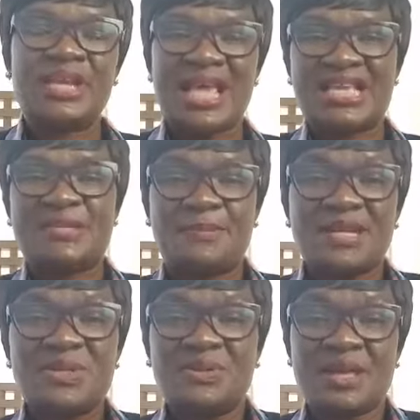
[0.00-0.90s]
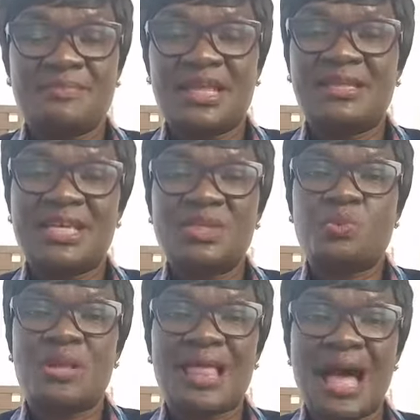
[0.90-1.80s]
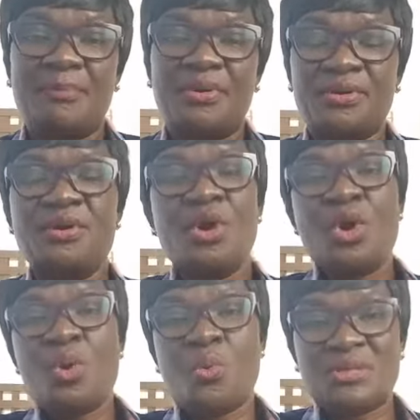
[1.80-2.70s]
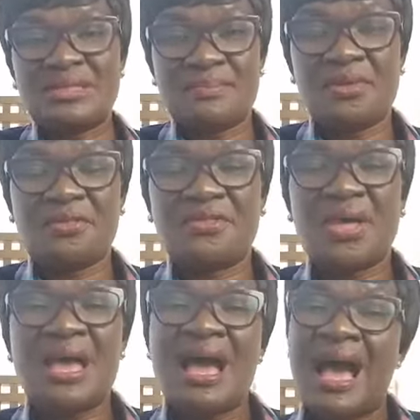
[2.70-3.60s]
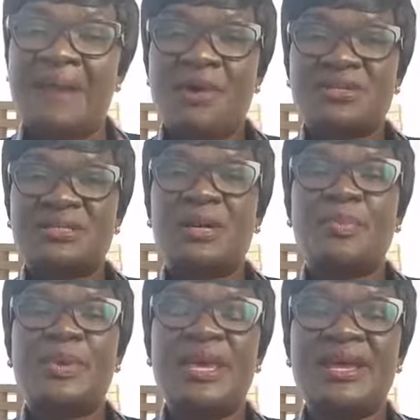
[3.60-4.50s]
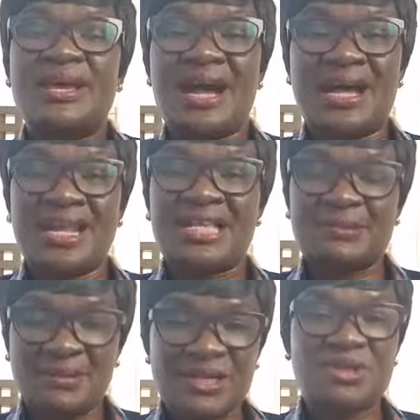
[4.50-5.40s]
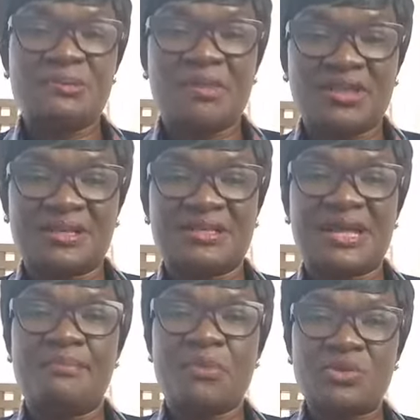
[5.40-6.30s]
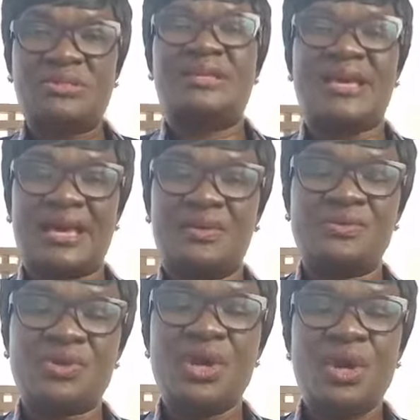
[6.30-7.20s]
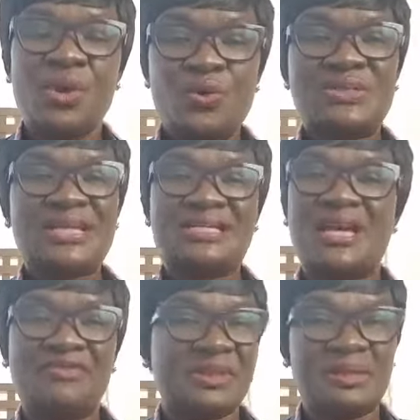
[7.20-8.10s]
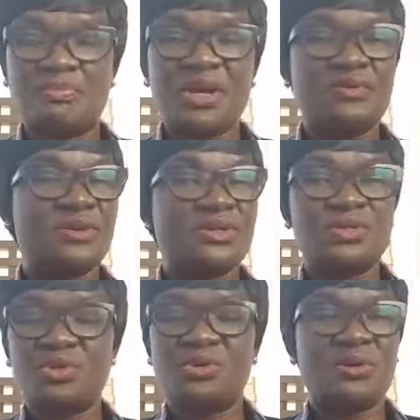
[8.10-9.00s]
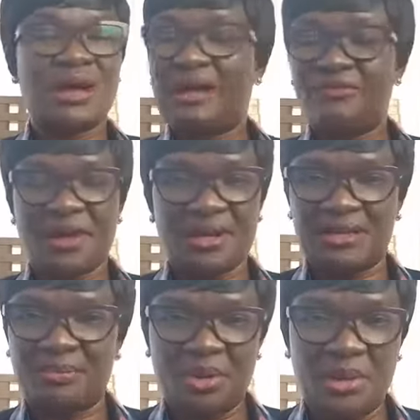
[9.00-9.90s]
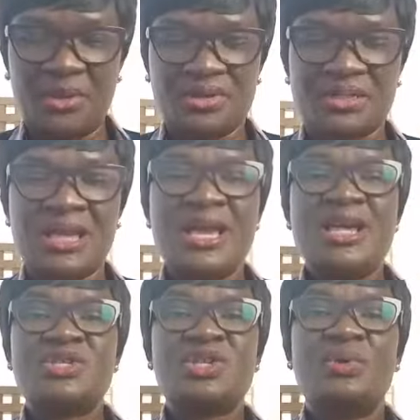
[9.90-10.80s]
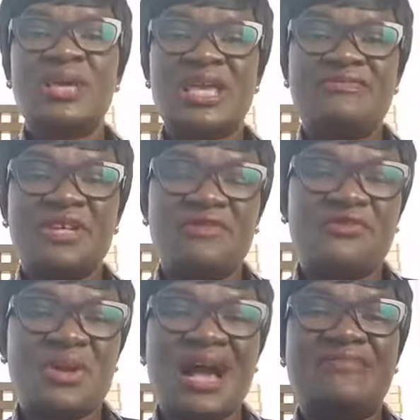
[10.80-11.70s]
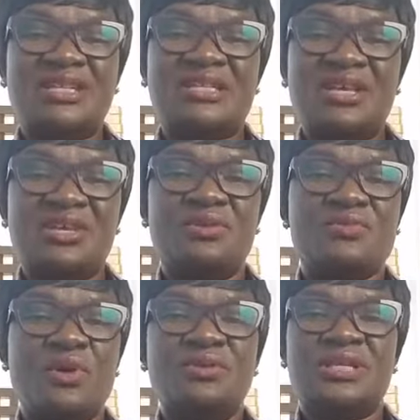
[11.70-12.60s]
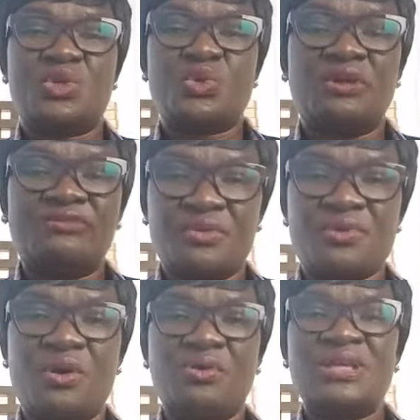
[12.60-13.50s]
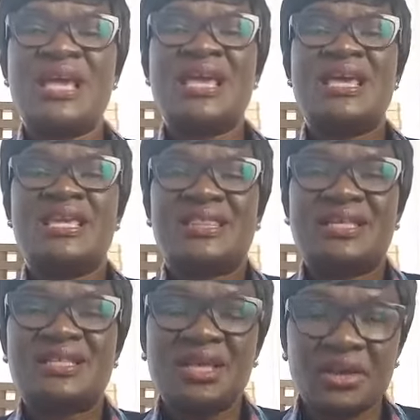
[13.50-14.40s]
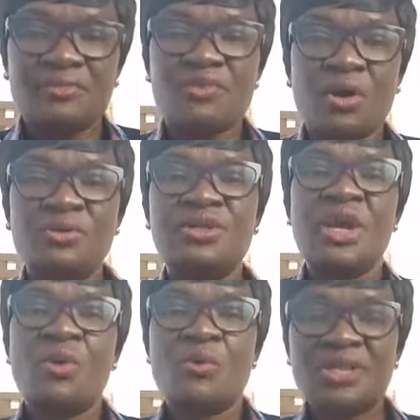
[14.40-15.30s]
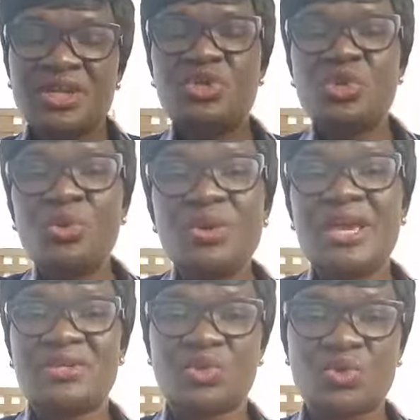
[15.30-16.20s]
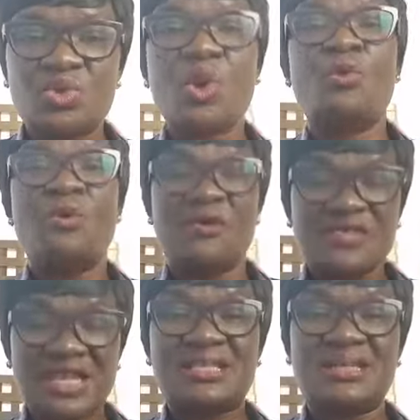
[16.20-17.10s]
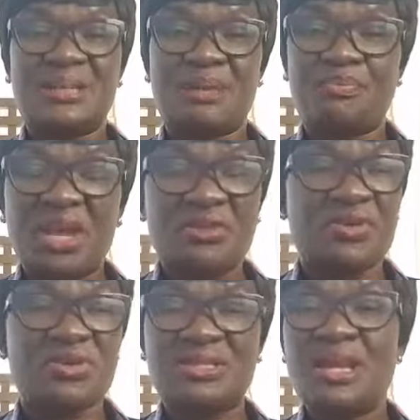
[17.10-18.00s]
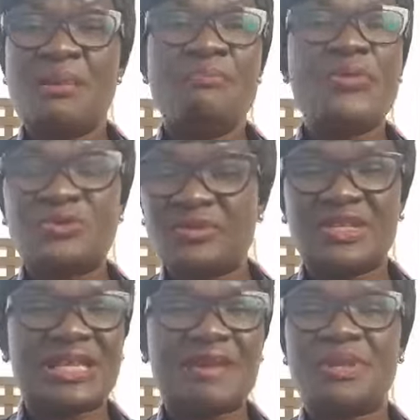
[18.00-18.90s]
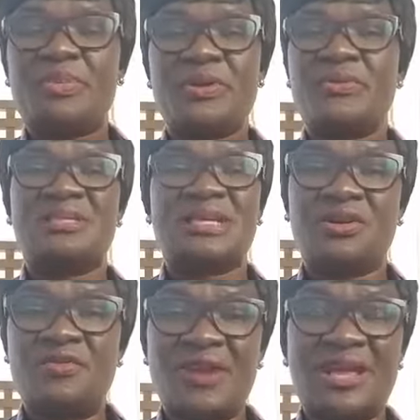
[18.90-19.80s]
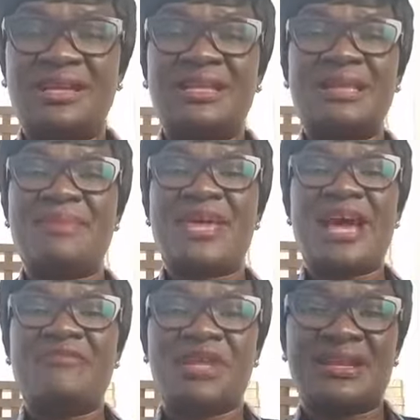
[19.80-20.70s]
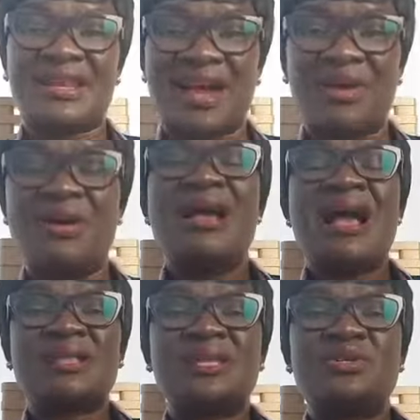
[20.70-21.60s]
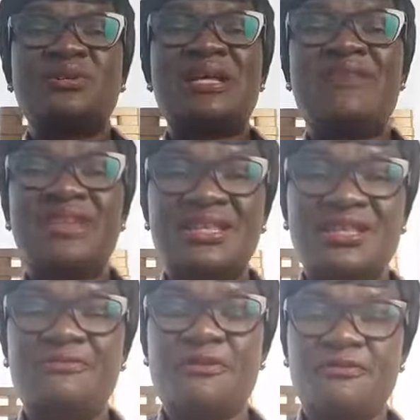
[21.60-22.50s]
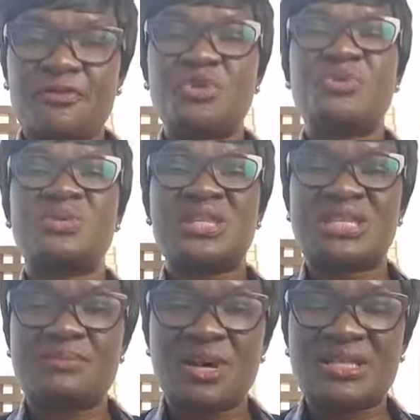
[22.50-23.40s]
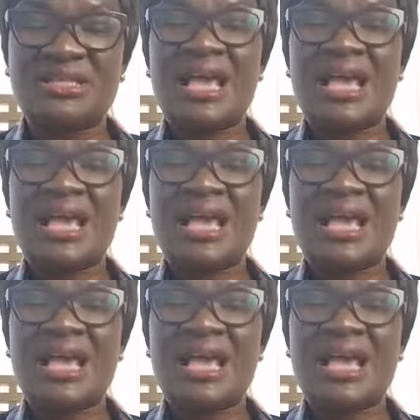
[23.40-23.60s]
Explain to them that this will happen once a month. I must stop here and explain to mothers that most girls who start having their periods do not have regular periods. So even if you have a 10 year old, a 12 year old, a 13 year old, within two years or so of starting their periods, most of the time the periods are not regular. They may have it now and they don't have anything for four to six months.